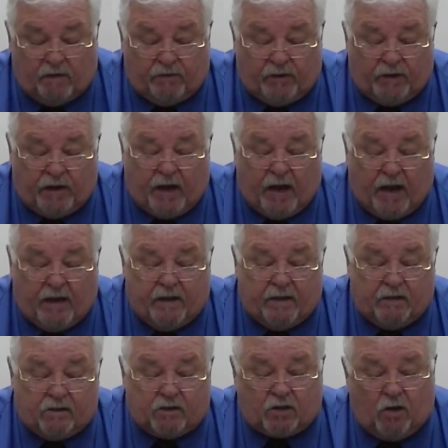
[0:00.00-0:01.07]
the dye.
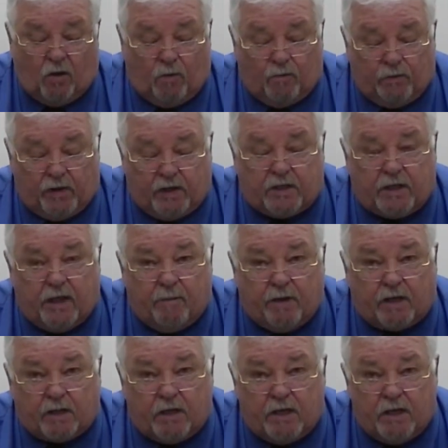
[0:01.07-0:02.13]
So it
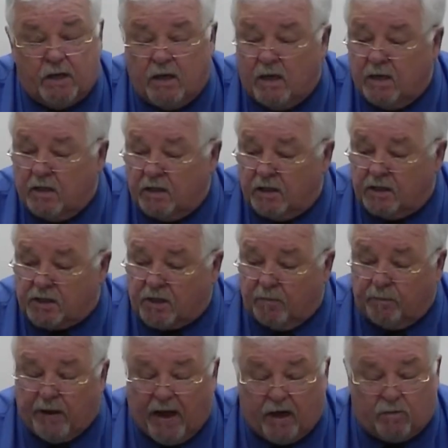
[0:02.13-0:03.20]
chemically is
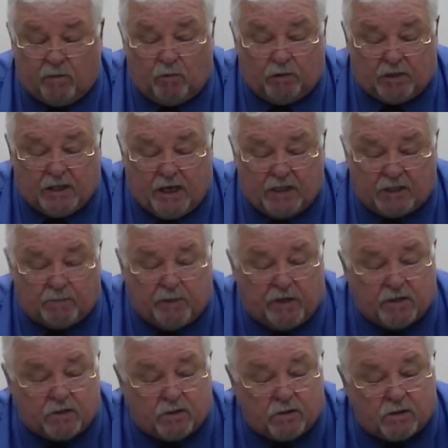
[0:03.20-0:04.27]
compatible with dye
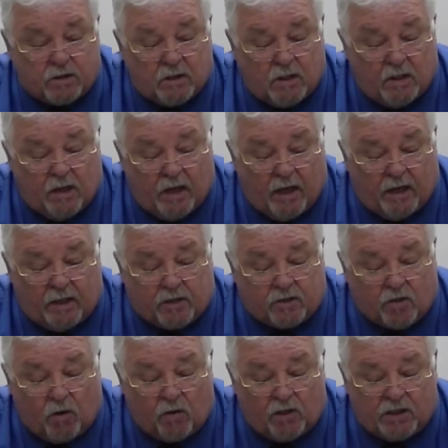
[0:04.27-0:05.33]
spacers, and it
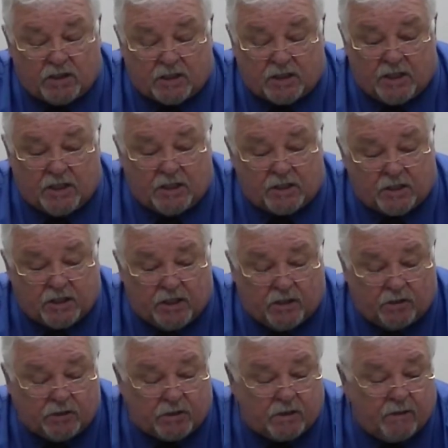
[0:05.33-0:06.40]
totally
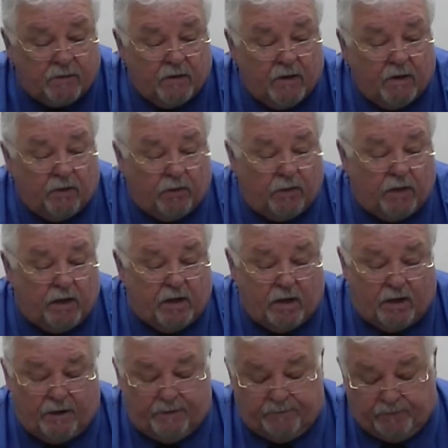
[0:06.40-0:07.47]
seals
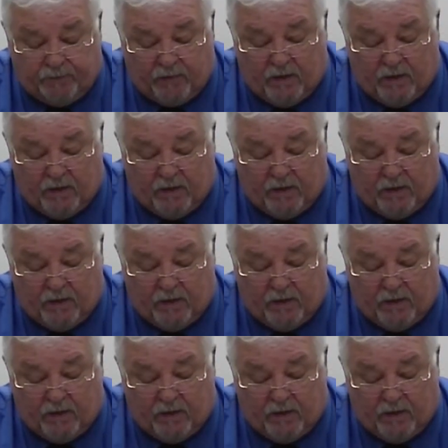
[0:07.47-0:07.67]
the